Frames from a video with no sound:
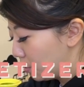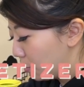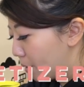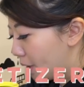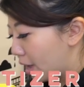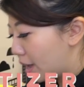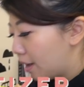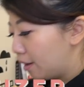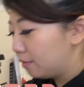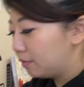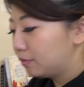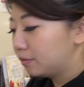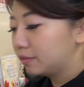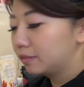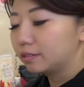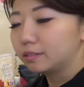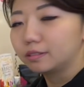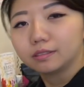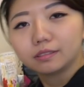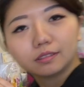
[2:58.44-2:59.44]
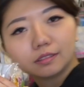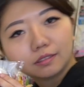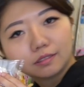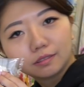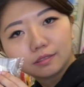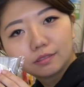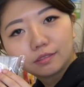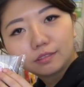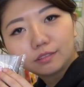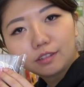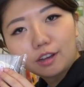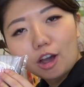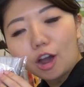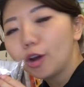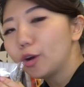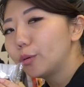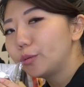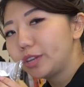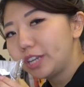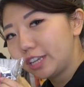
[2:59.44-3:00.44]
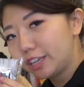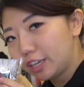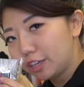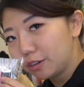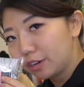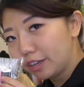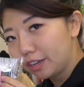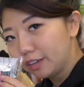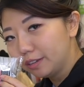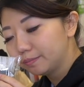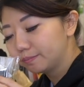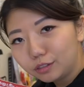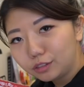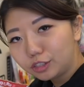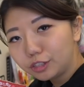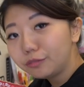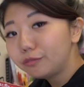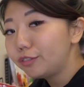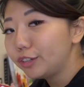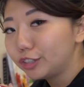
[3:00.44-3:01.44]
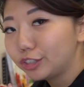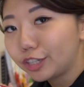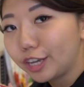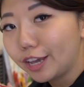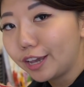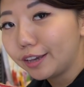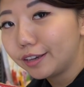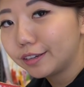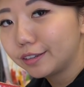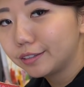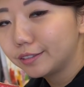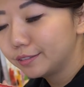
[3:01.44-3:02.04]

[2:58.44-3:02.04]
we have our onigiri, some fish cake,